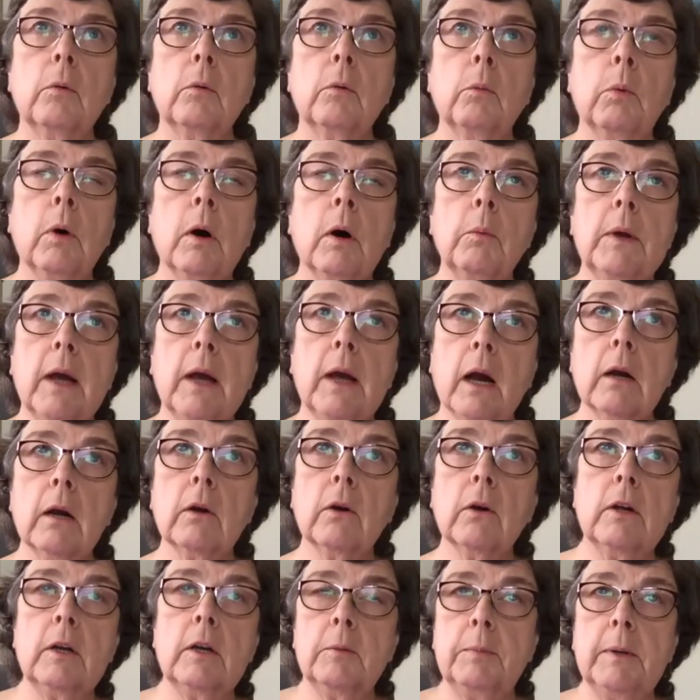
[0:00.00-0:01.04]
what we
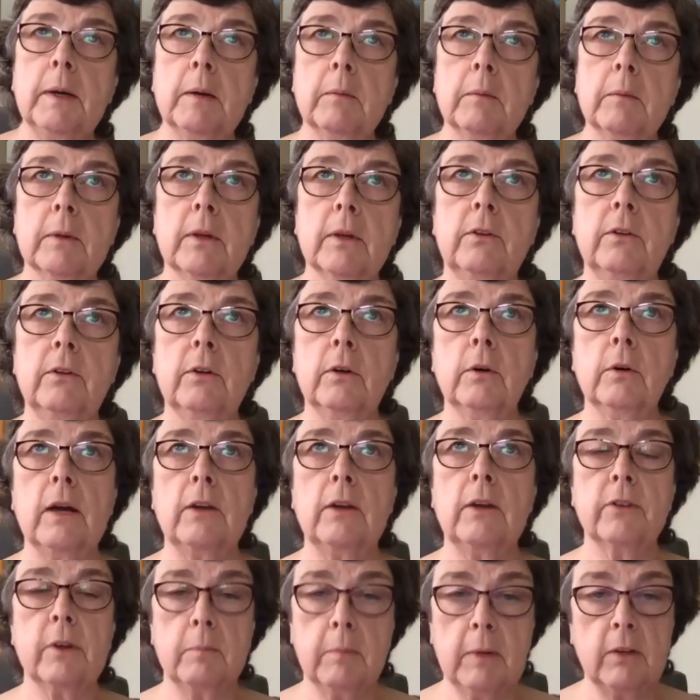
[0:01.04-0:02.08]
are going to be able to
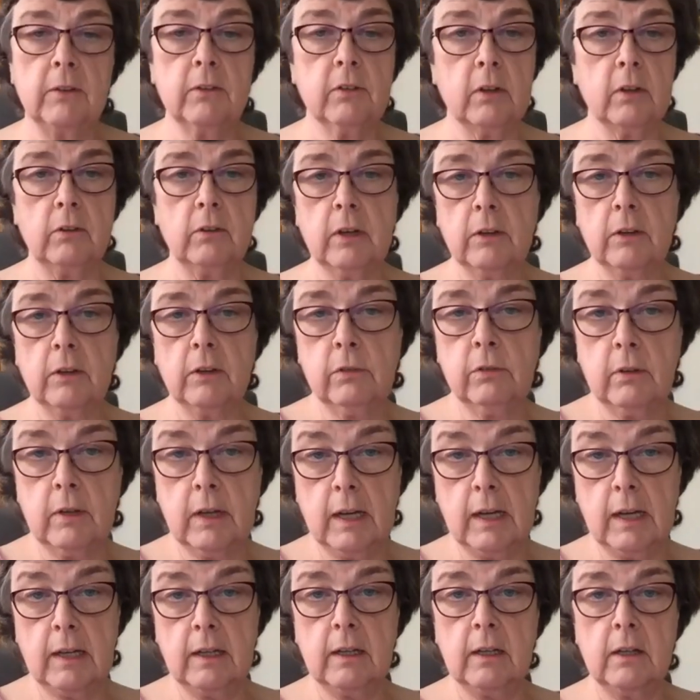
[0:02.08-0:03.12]
do, as I mentioned
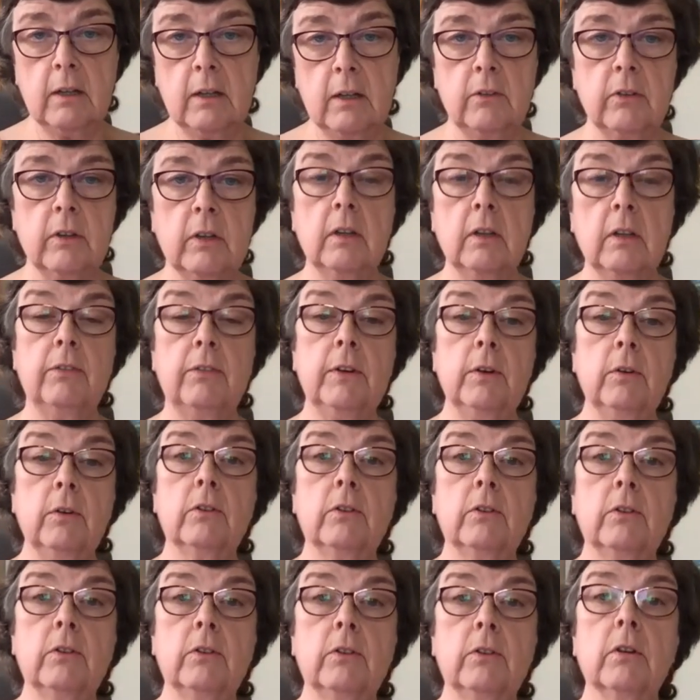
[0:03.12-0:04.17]
yesterday, is in the
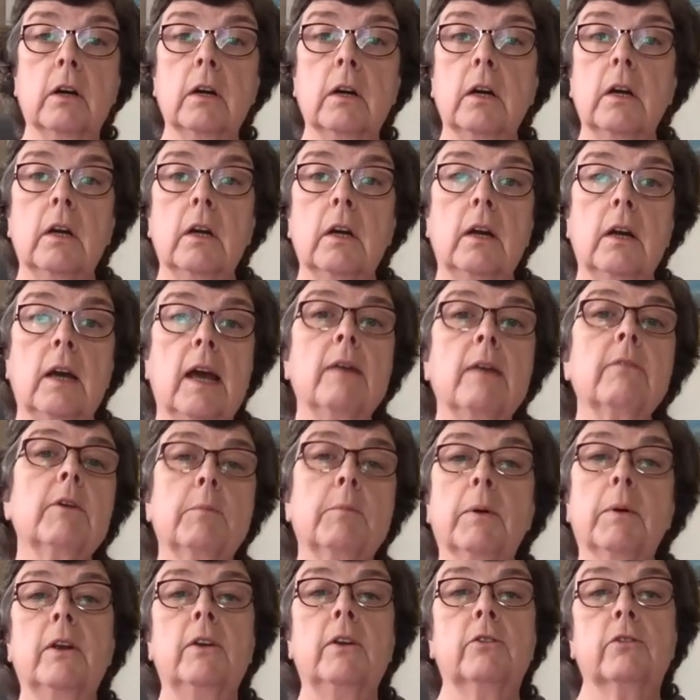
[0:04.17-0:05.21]
future,
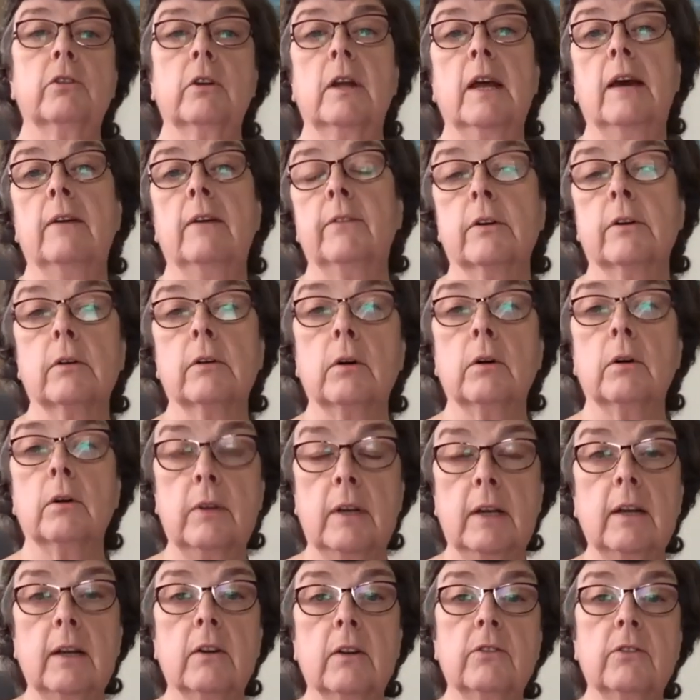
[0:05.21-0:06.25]
everybody should have their
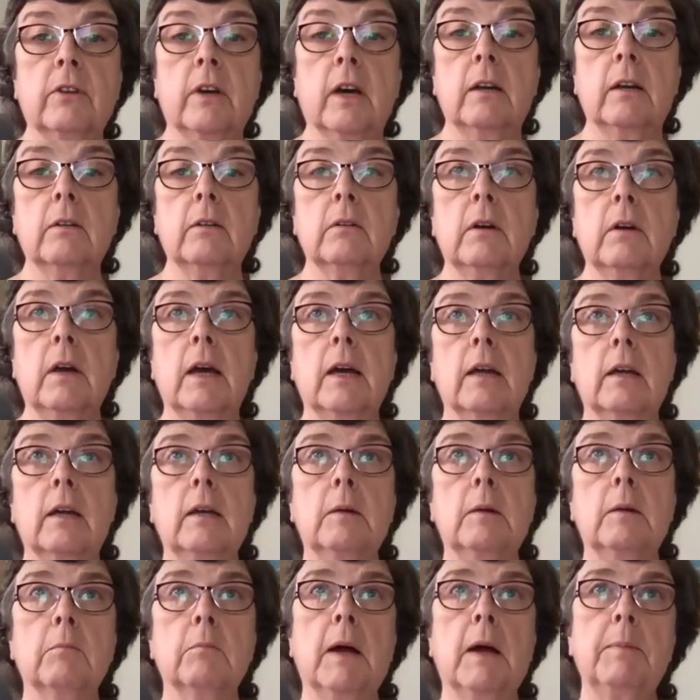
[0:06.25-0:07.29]
own data set.
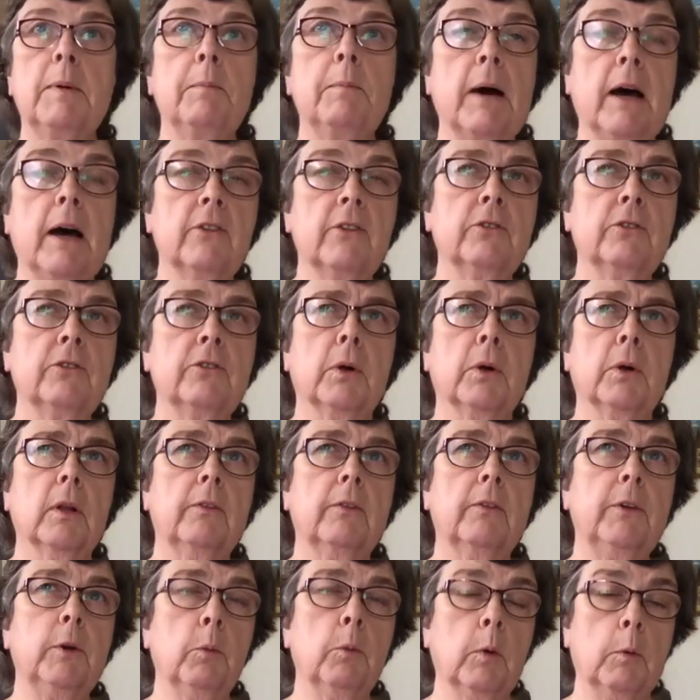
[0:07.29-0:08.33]
And it might be
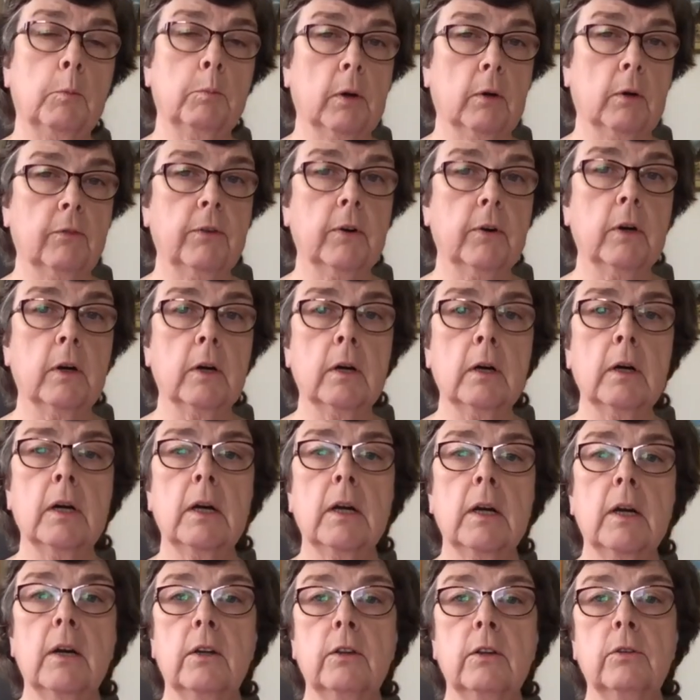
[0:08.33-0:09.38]
possible, if you would
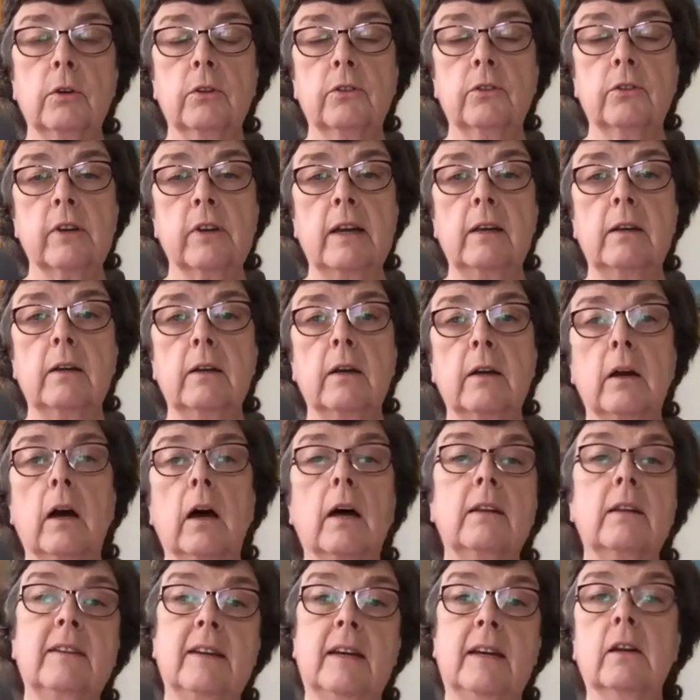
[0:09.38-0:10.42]
prefer, to assign
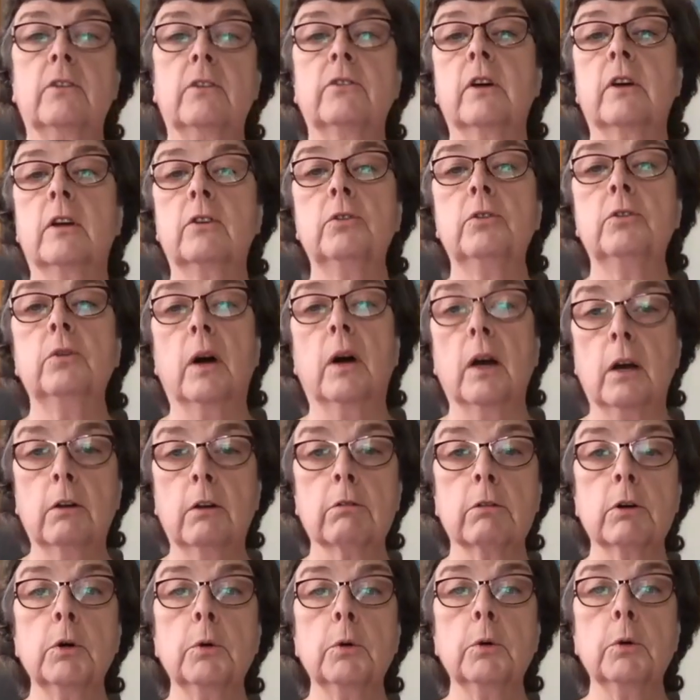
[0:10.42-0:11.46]
a data set to
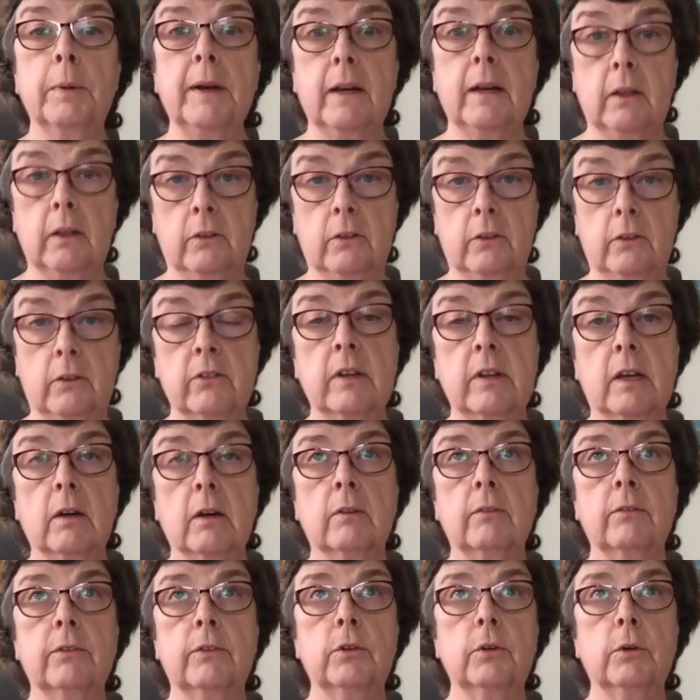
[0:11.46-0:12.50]
a group
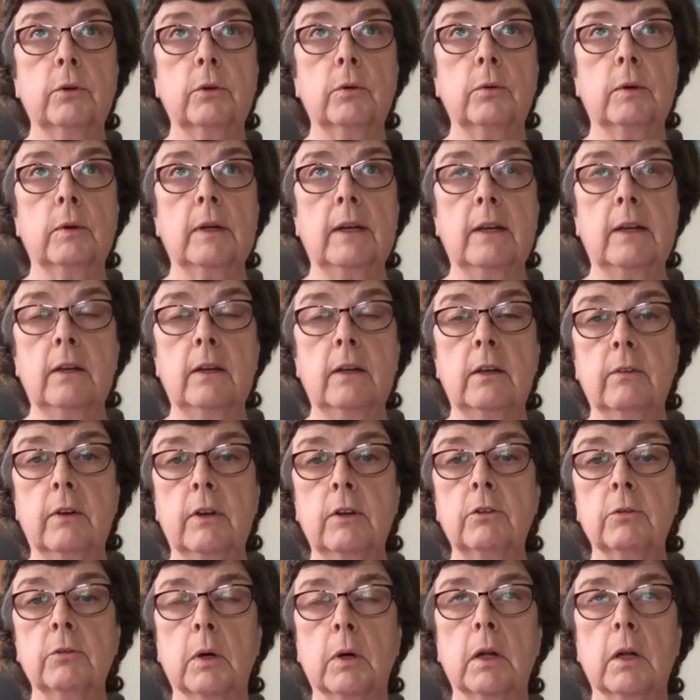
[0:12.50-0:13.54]
instead of to an
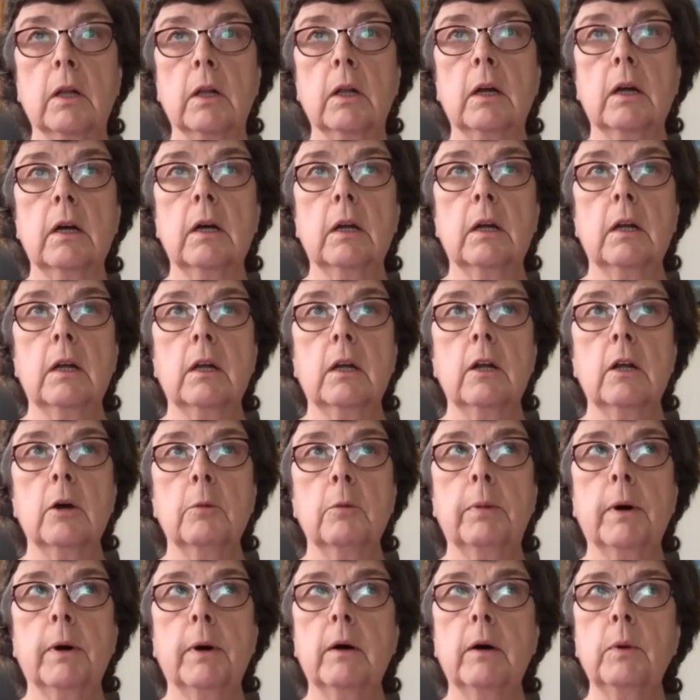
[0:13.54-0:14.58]
individual.
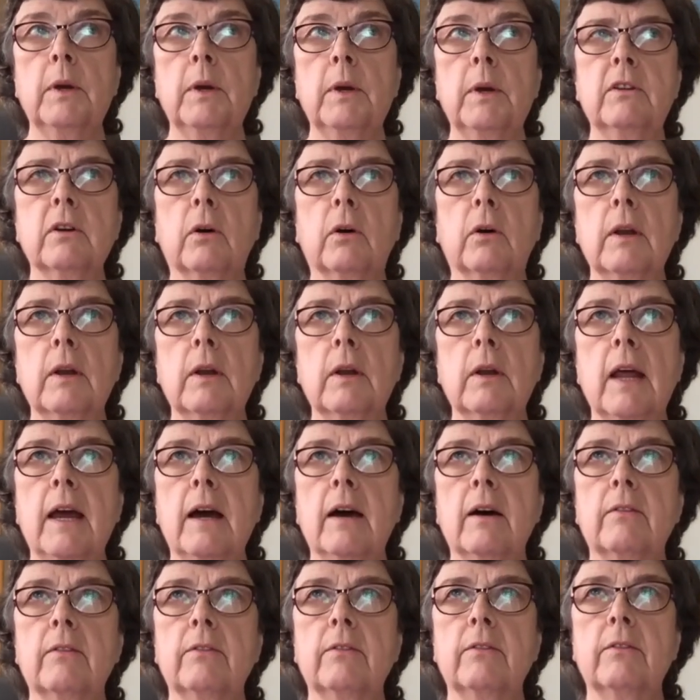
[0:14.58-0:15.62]
But we don't
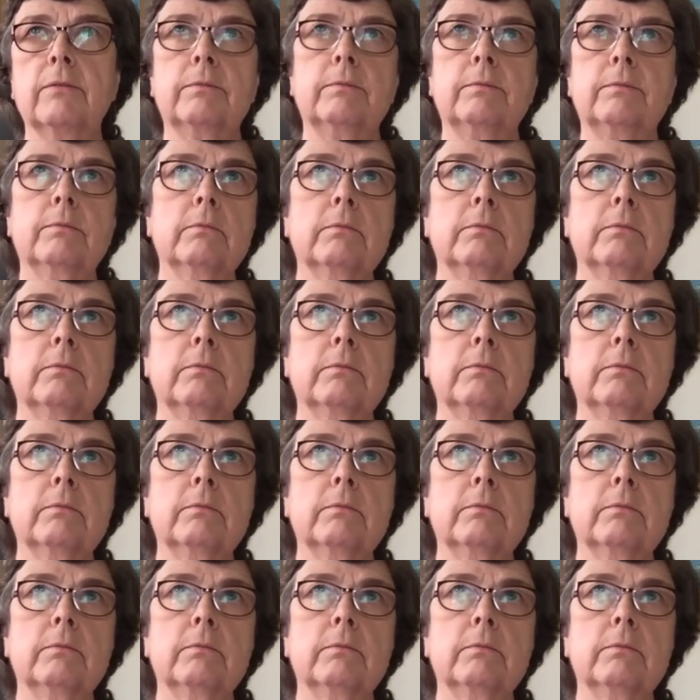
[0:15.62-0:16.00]
have